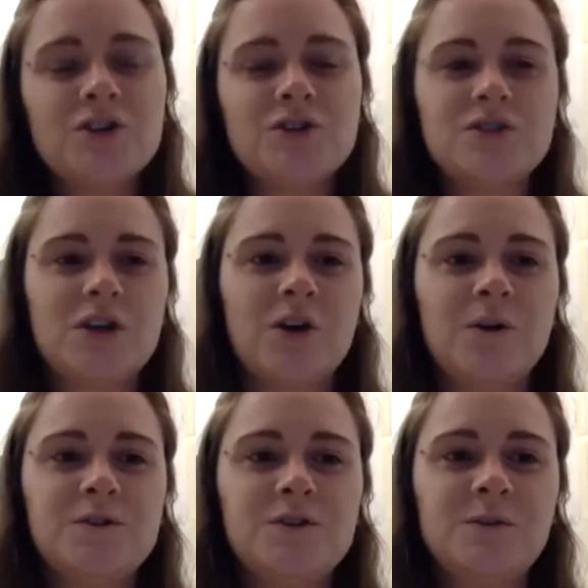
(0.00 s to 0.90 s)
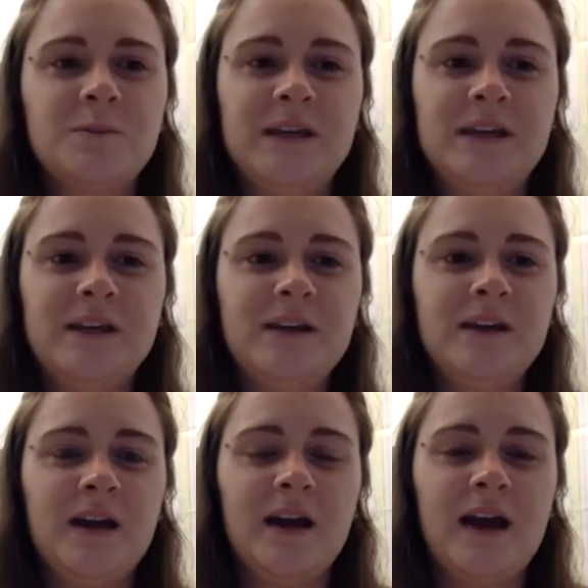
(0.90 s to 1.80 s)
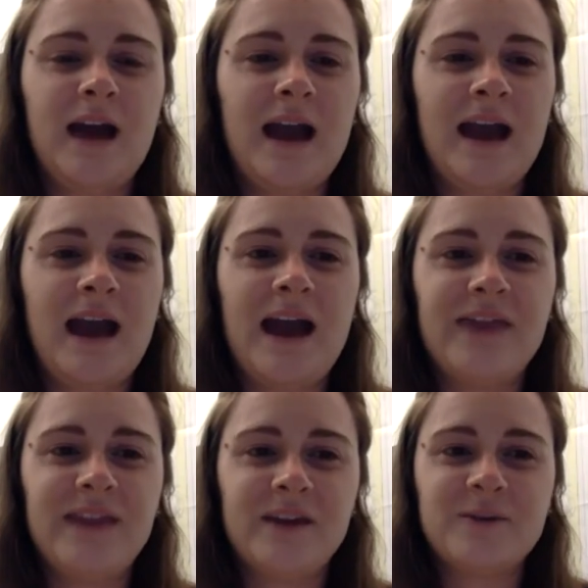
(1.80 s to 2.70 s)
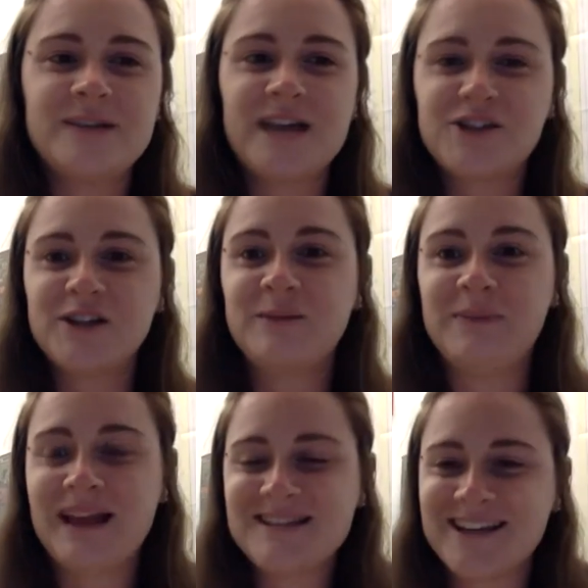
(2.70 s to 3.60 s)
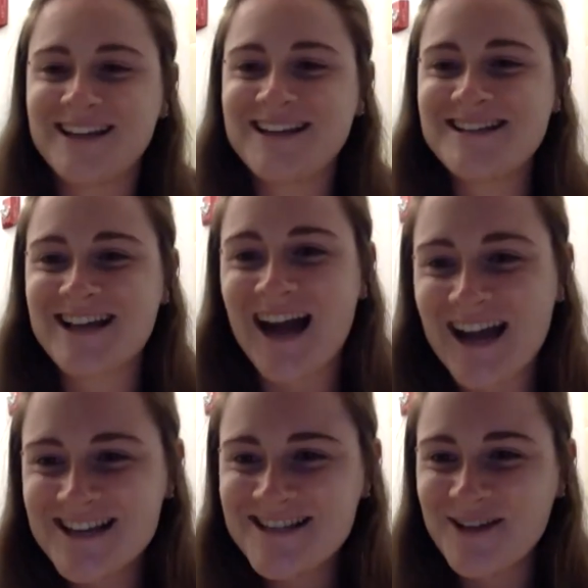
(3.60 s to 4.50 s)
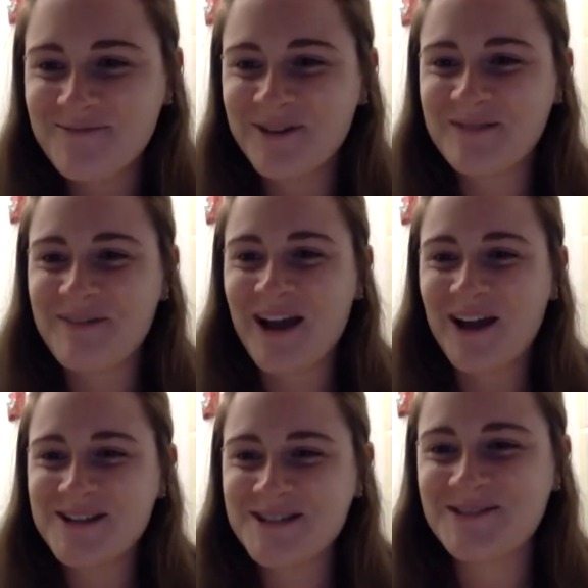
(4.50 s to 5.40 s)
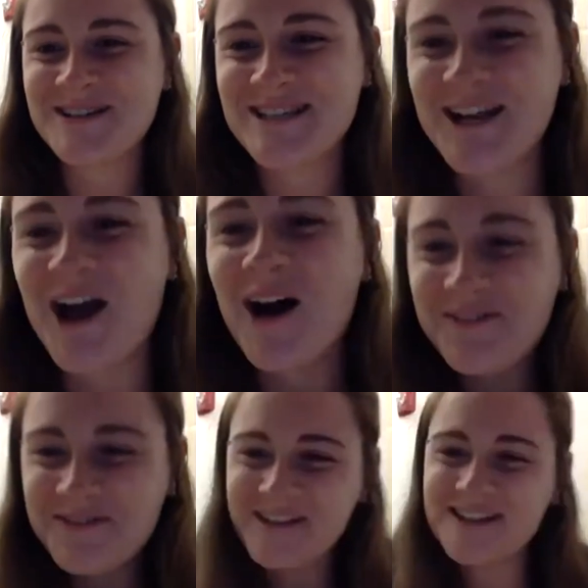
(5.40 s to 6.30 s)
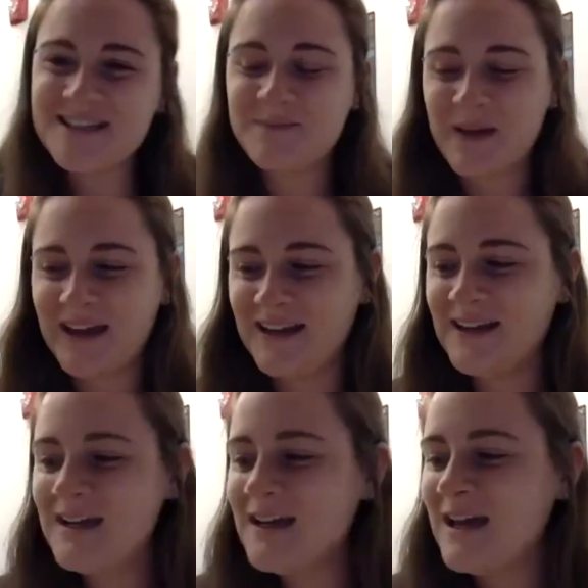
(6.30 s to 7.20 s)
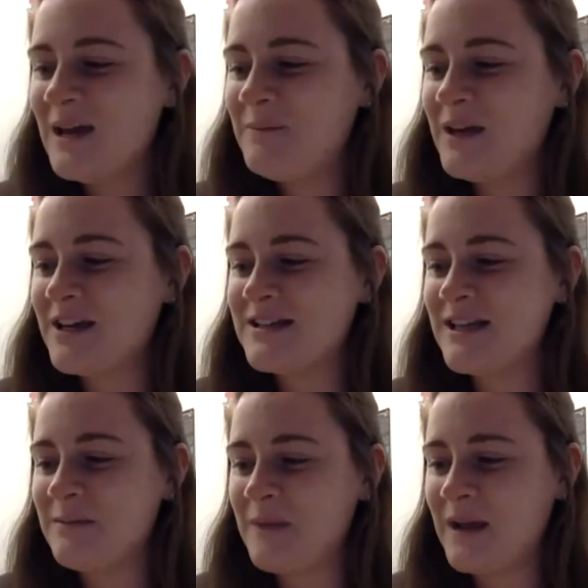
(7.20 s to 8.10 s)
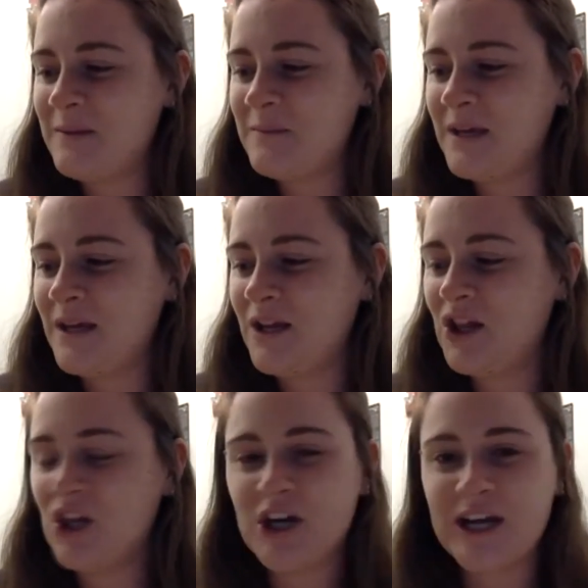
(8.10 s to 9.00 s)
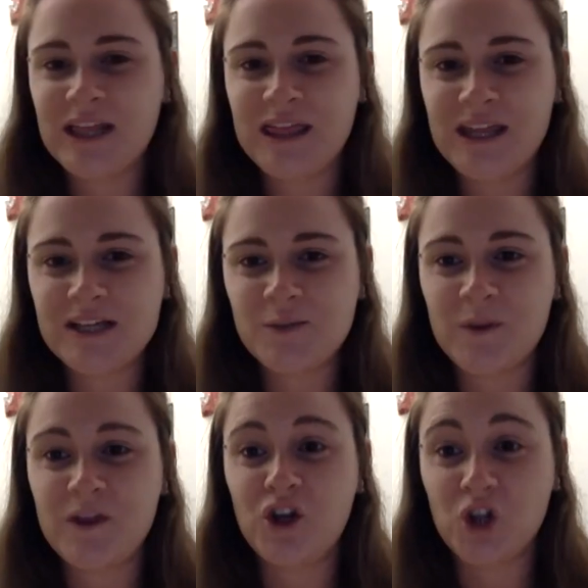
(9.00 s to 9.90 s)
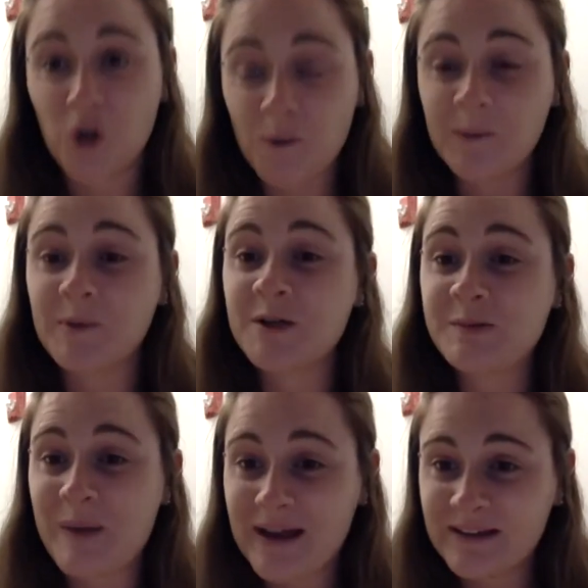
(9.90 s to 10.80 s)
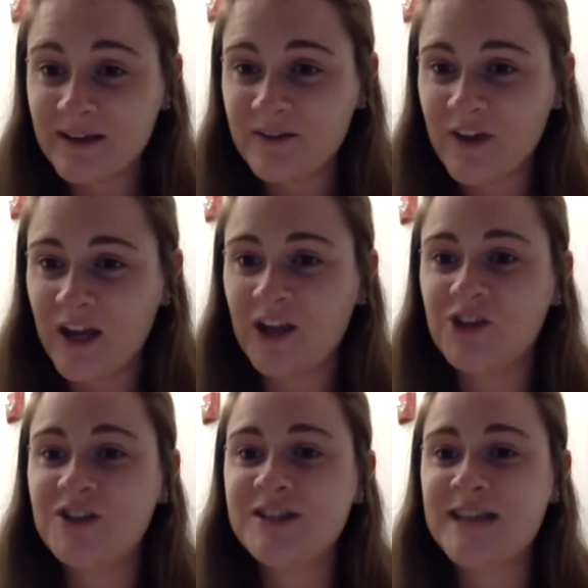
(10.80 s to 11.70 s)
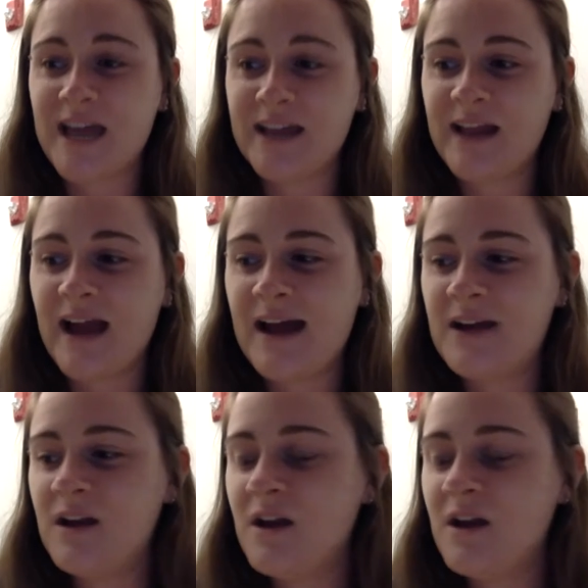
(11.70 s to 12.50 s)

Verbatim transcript: So to me, I think it was actually a blessing in disguise that marine biology wasn't offered in Spain, because it made me look at things with a global perspective and understand that